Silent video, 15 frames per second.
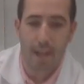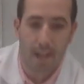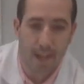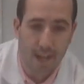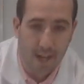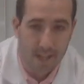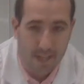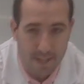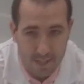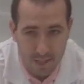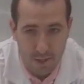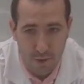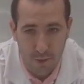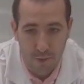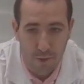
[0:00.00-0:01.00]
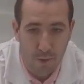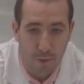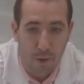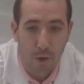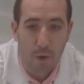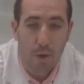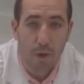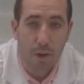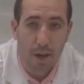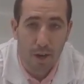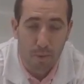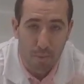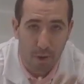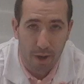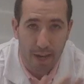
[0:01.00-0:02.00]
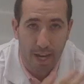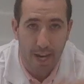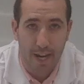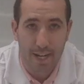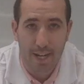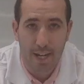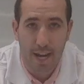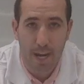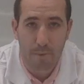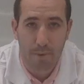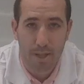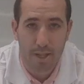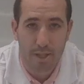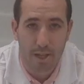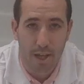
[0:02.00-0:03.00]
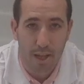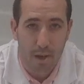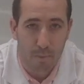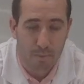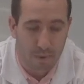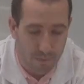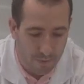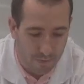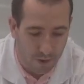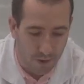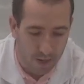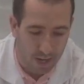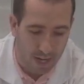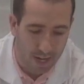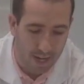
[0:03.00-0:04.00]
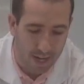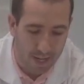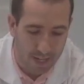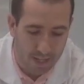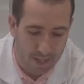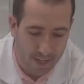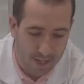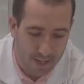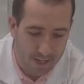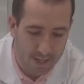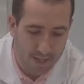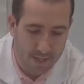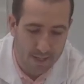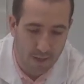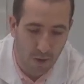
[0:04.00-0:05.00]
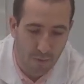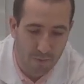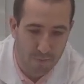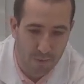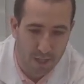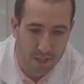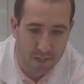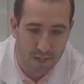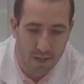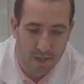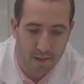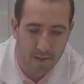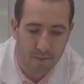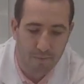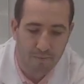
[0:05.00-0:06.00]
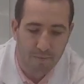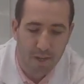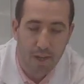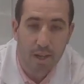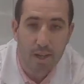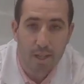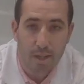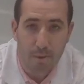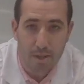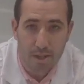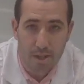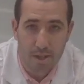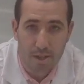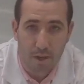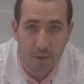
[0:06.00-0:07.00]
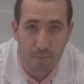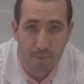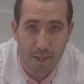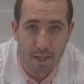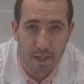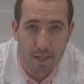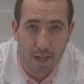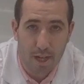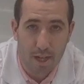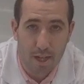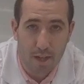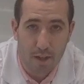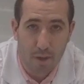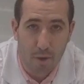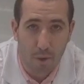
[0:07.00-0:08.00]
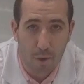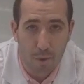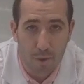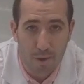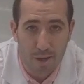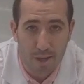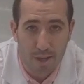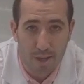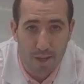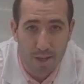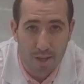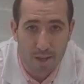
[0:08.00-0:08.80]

Now, these two kind of work hand in hand with each other when we've got a dissolved mixture. So what's a dissolved mixture called?